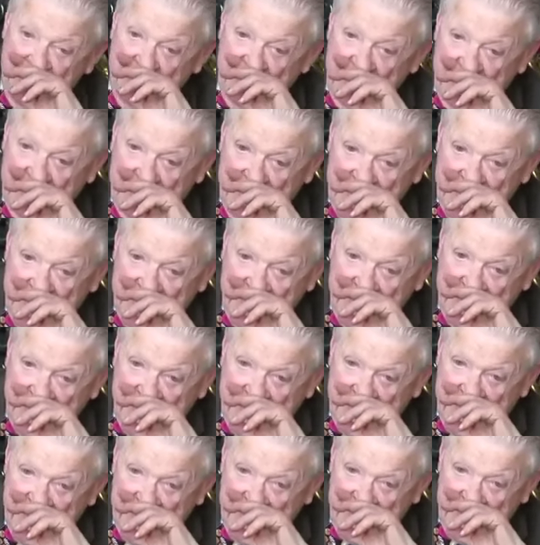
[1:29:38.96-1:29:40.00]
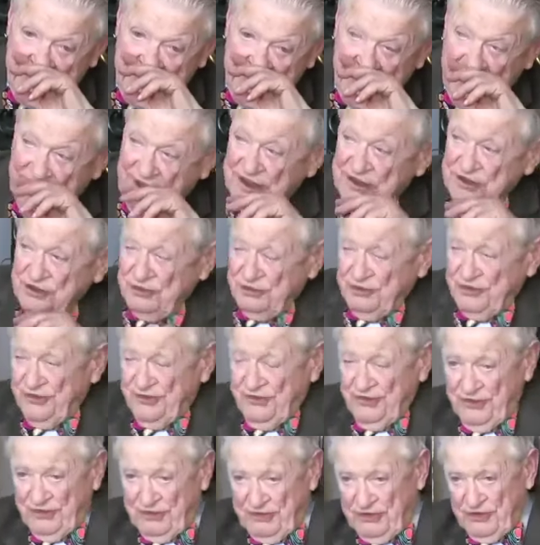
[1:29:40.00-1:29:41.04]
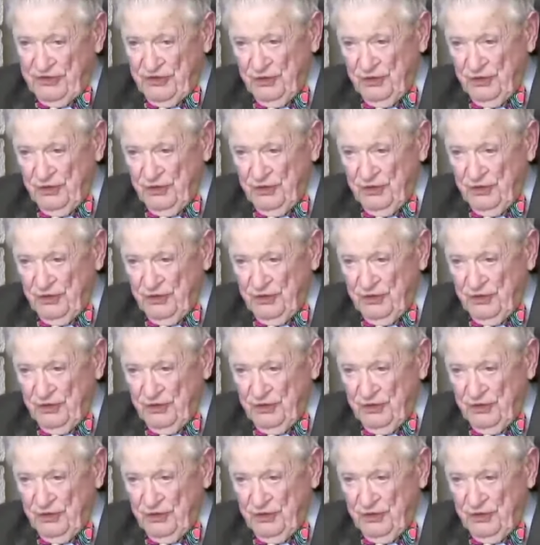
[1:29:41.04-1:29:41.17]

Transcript: Uh, I don't know whether you